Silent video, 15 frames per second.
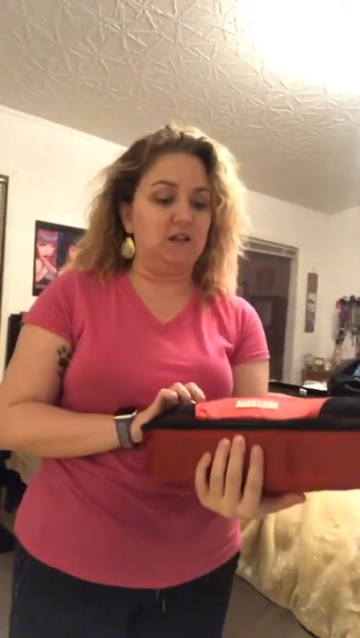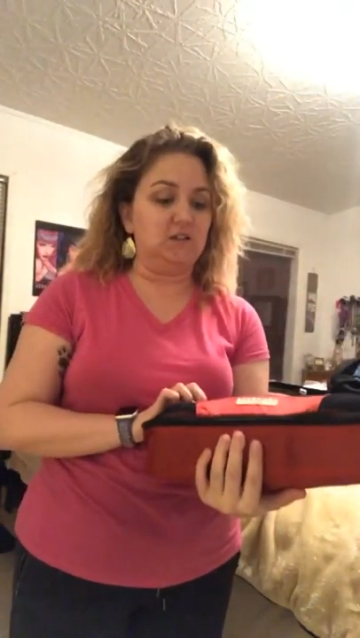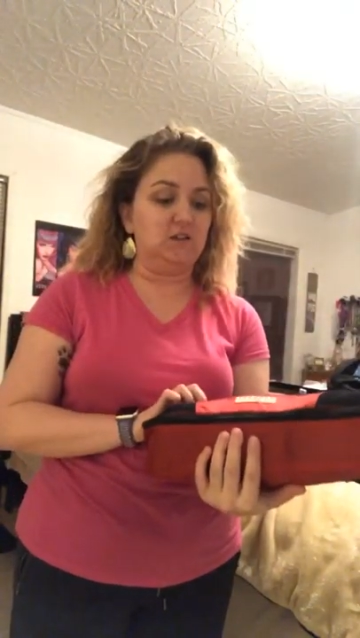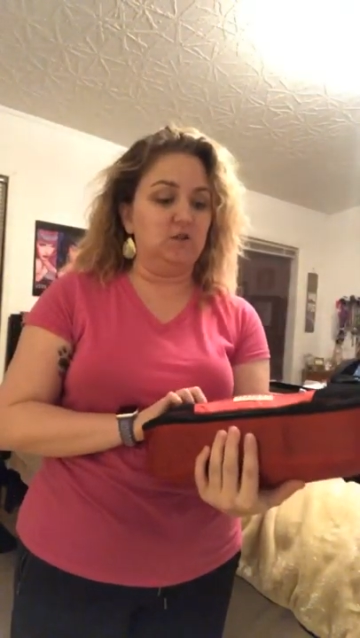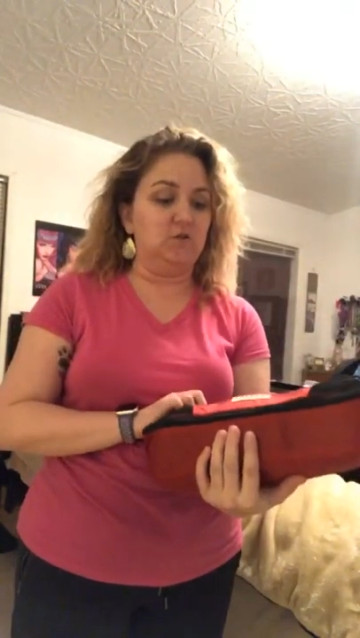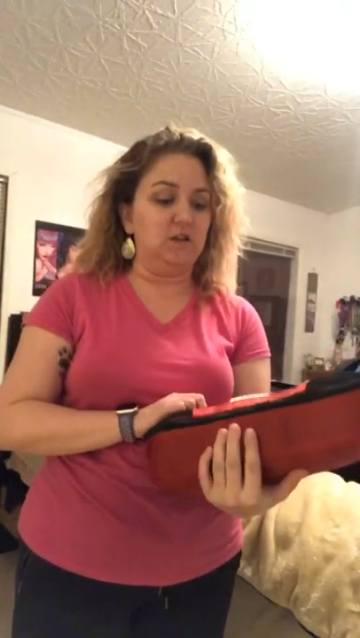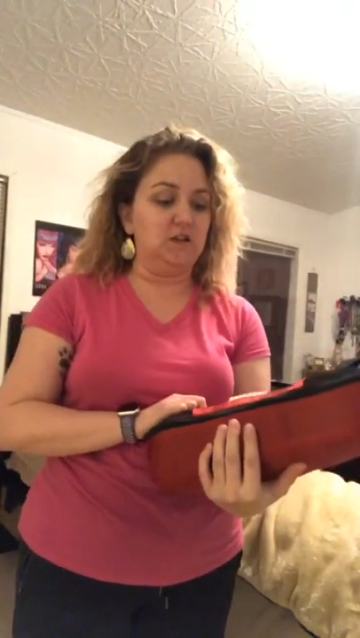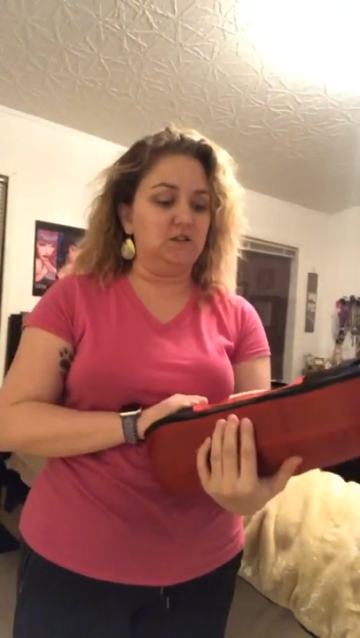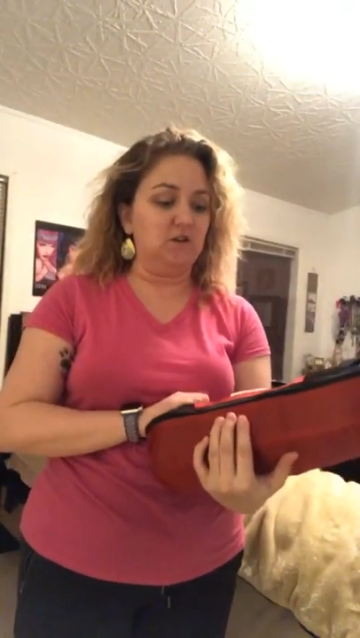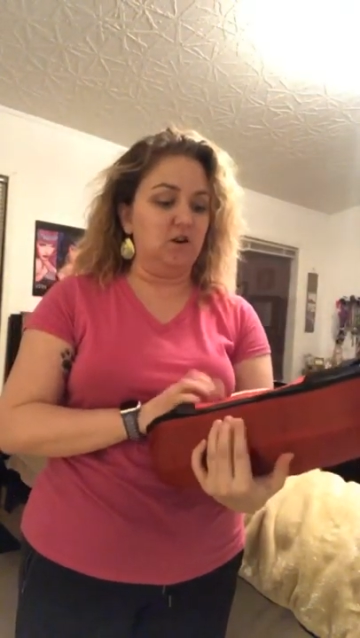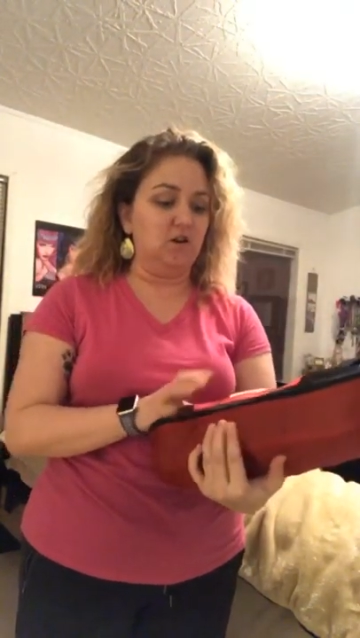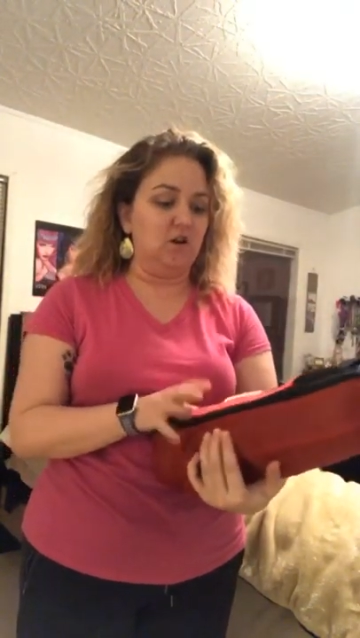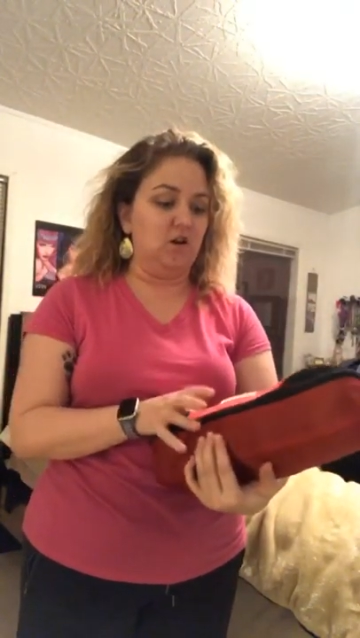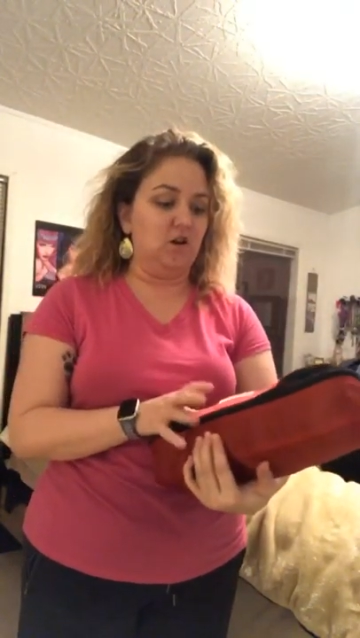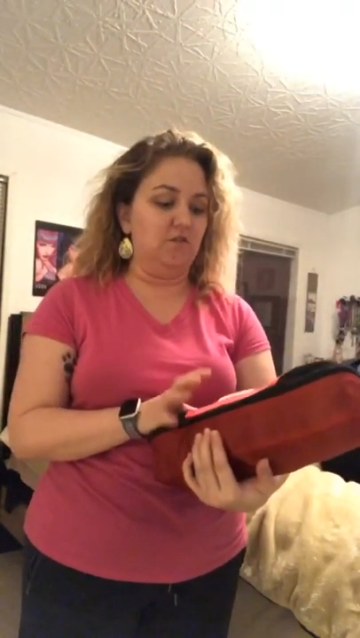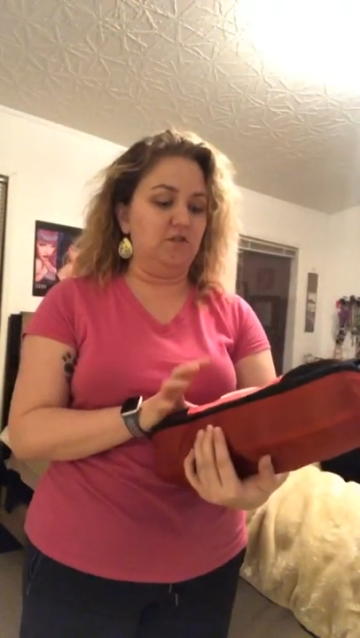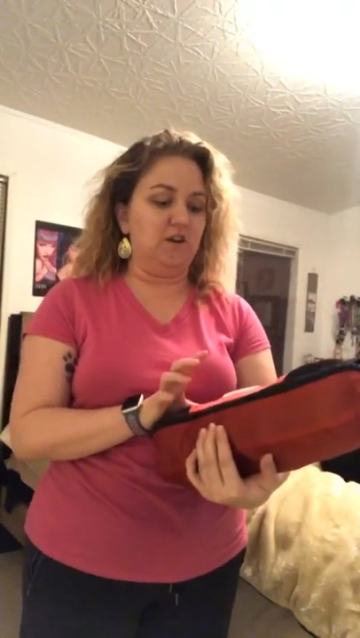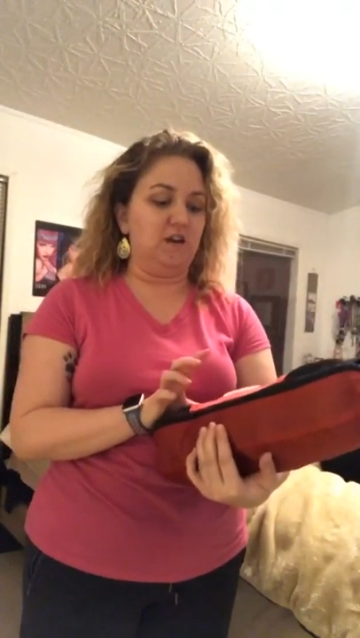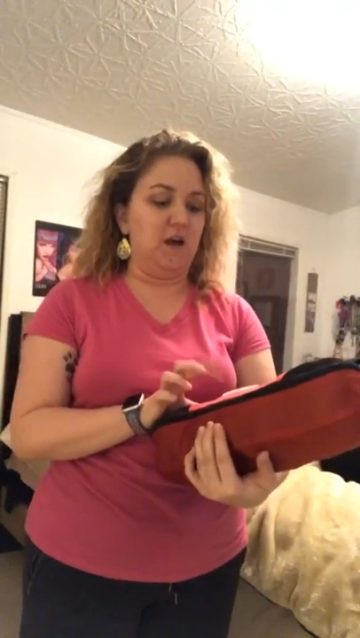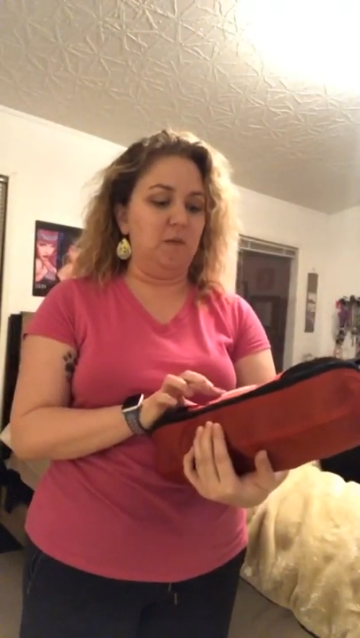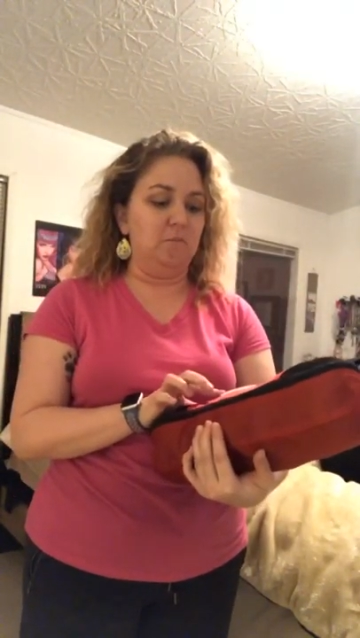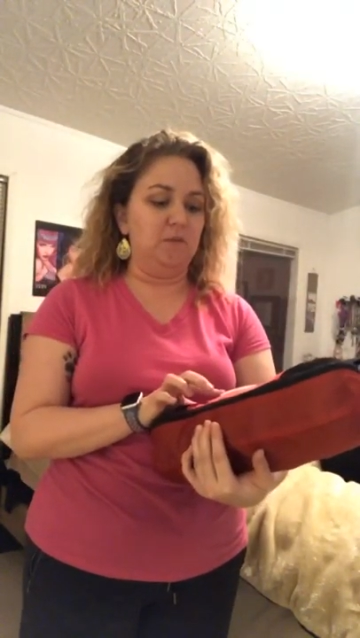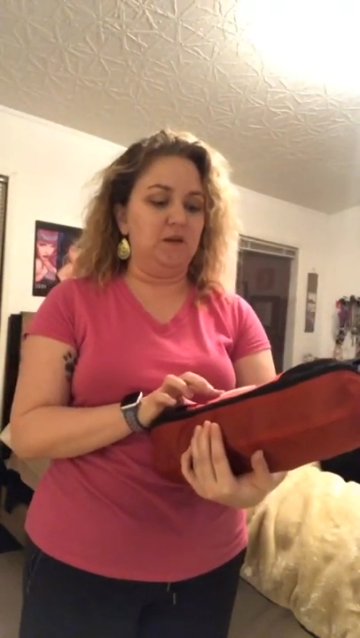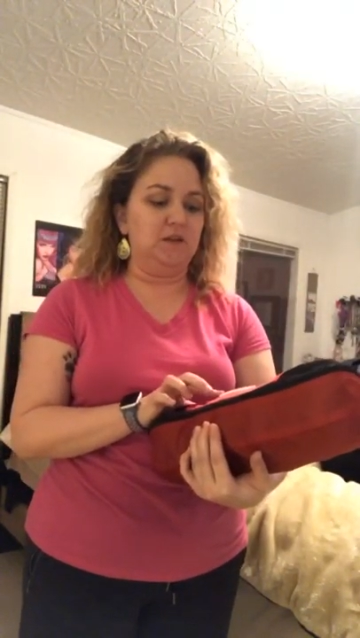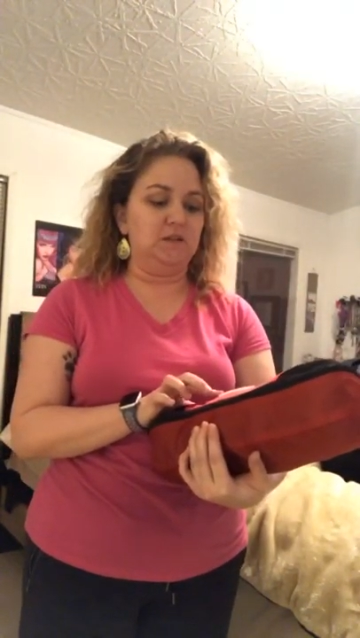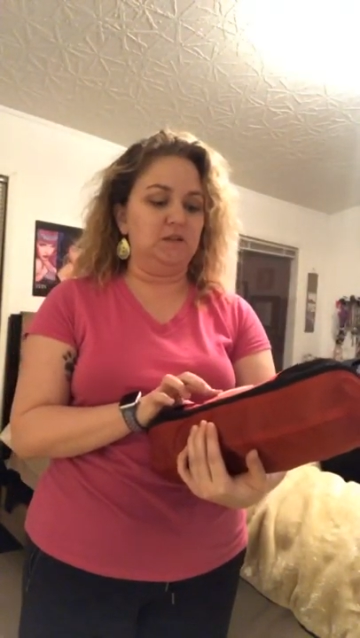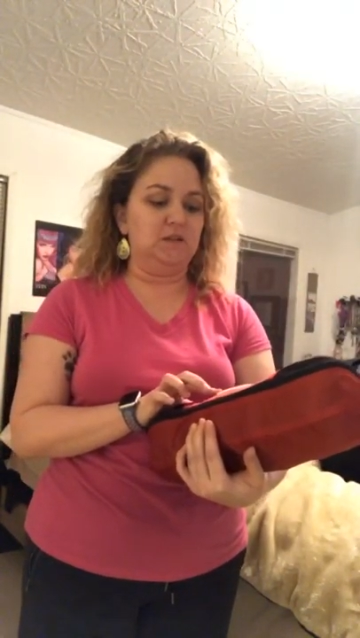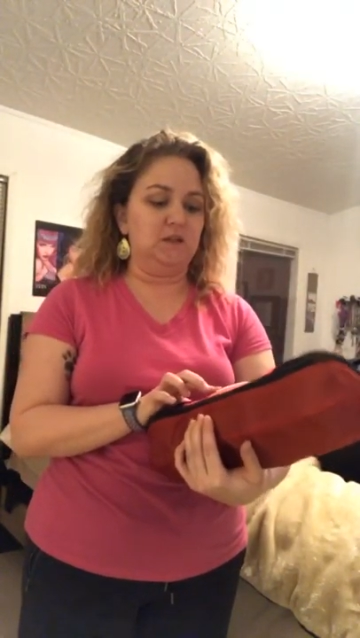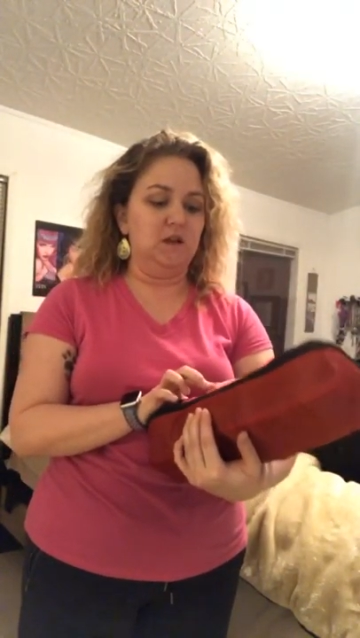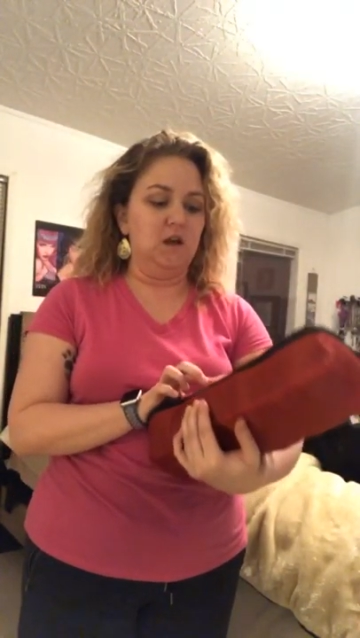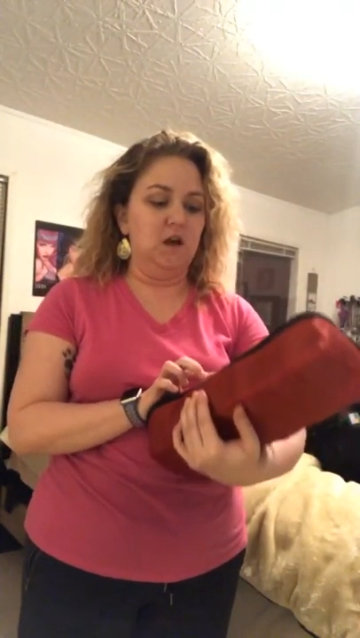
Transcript: So these are called the Compass